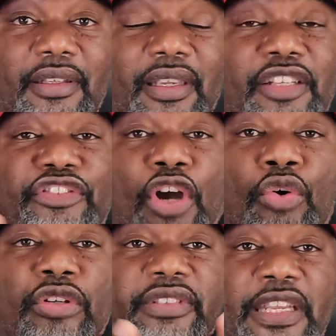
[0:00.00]
in
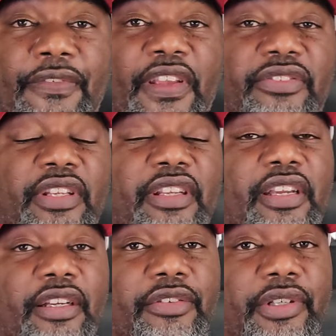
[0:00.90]
total defense in the
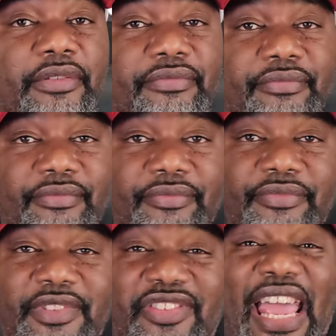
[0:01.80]
country.
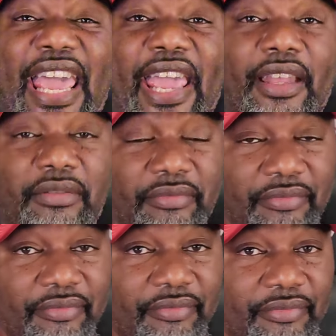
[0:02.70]
Sad
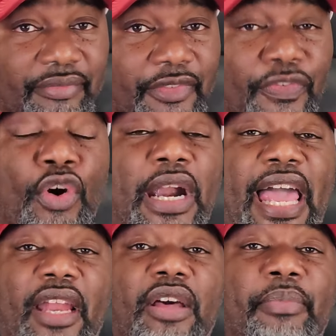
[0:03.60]
for
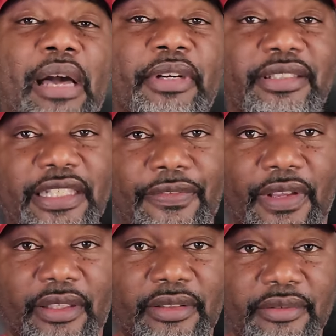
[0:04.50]
Alabama
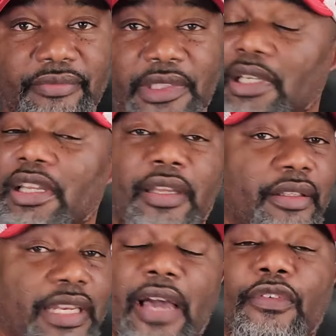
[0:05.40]
defense.
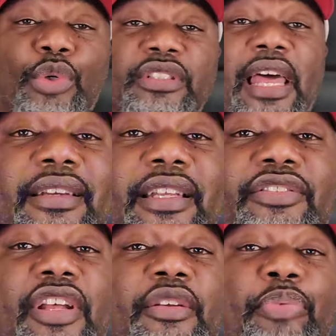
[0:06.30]
Never was
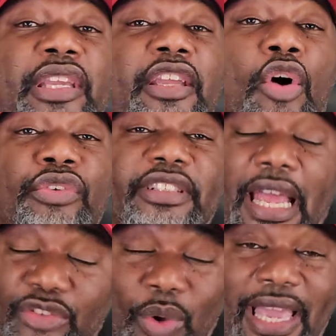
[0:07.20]
this under Pete Golden.
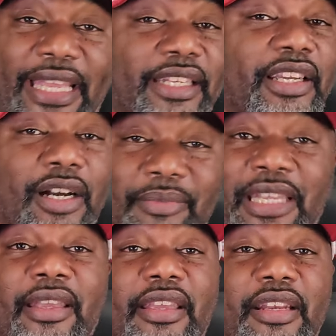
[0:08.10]
That's why I had to come
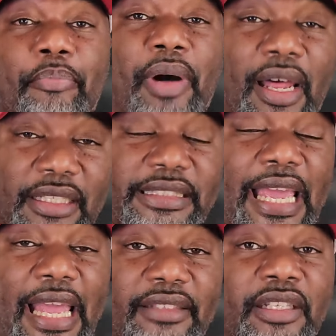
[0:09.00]
and
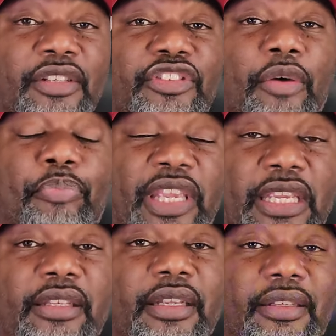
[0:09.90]
apologize to
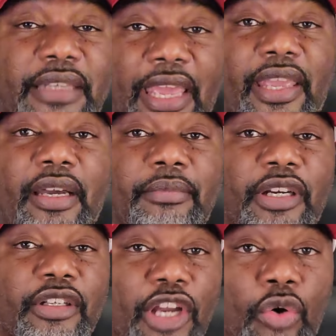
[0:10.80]
Pete damn
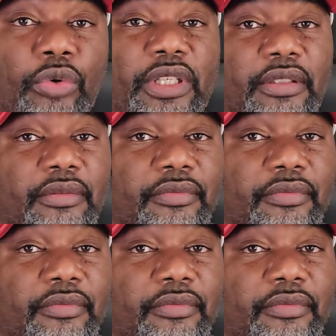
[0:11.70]
Golden.